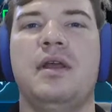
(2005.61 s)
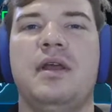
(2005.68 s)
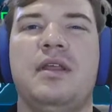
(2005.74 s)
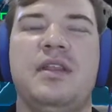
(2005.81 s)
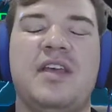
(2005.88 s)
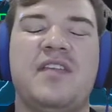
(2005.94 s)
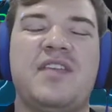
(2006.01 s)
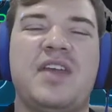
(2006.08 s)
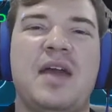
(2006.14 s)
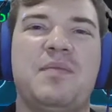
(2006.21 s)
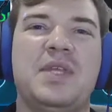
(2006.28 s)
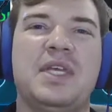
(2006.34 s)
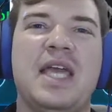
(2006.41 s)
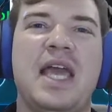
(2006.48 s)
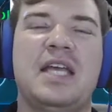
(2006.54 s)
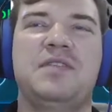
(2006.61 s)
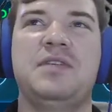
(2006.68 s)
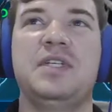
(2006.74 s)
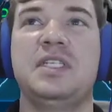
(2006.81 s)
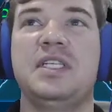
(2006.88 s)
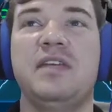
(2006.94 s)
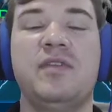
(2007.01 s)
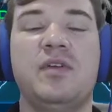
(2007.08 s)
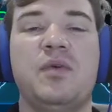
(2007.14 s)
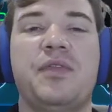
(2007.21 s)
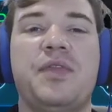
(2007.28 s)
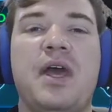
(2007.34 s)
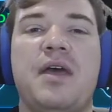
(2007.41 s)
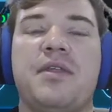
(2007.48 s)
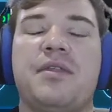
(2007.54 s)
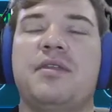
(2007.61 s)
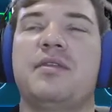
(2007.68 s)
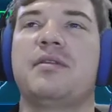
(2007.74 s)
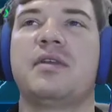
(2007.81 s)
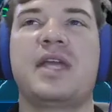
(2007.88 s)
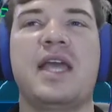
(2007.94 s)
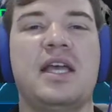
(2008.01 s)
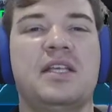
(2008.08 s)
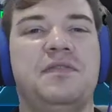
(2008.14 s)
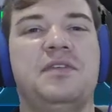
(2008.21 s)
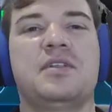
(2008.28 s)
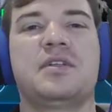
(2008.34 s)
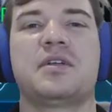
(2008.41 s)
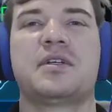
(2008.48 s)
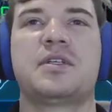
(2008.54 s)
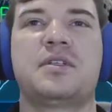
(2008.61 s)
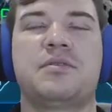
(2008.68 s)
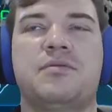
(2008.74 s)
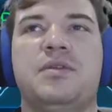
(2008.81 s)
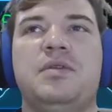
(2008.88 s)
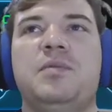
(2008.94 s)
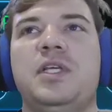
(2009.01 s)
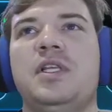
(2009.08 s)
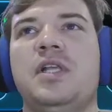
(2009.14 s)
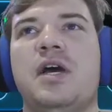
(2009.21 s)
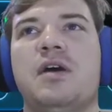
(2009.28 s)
They've kept the gas fees, even with ETH, the gas fees are extremely low.